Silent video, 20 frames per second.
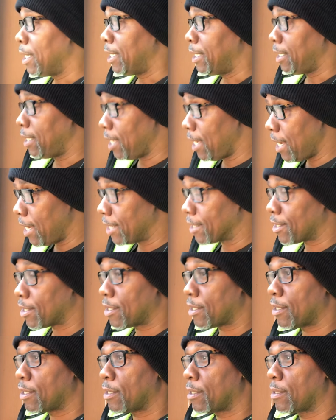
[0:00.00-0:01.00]

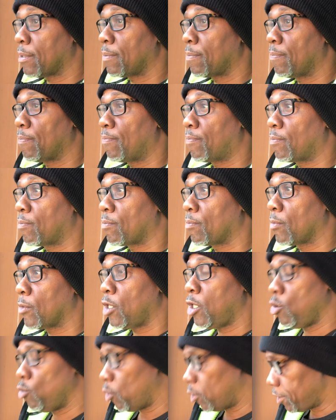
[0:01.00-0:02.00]
yes.
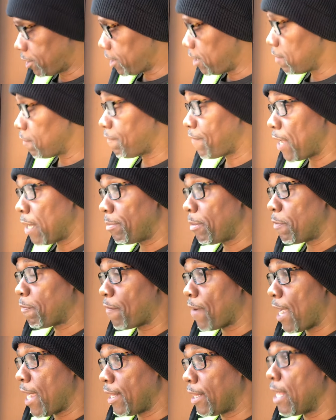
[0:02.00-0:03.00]
You want to see a family
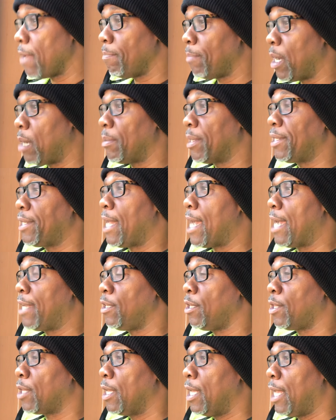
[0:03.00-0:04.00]
fight? Let mama die.
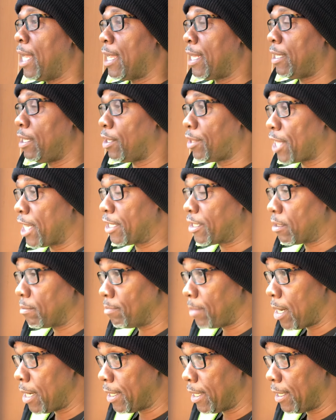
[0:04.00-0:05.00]
You think some
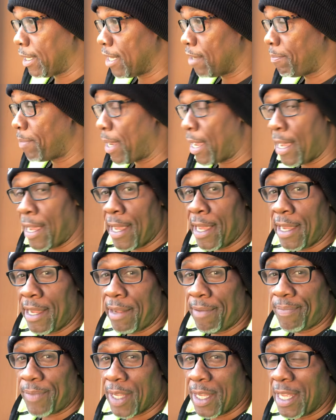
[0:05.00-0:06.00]
money left
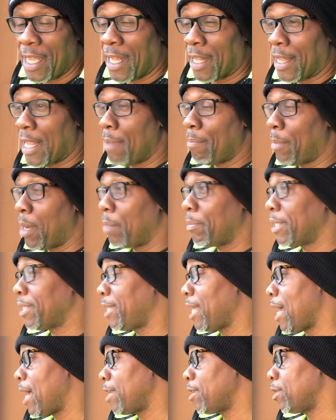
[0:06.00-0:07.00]
behind. Let mama
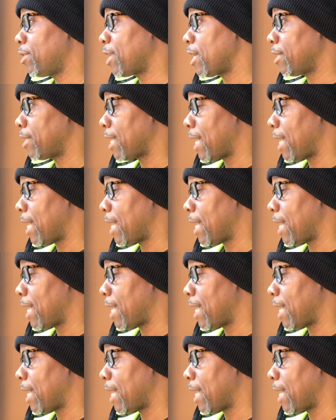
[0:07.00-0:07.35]
die. You think the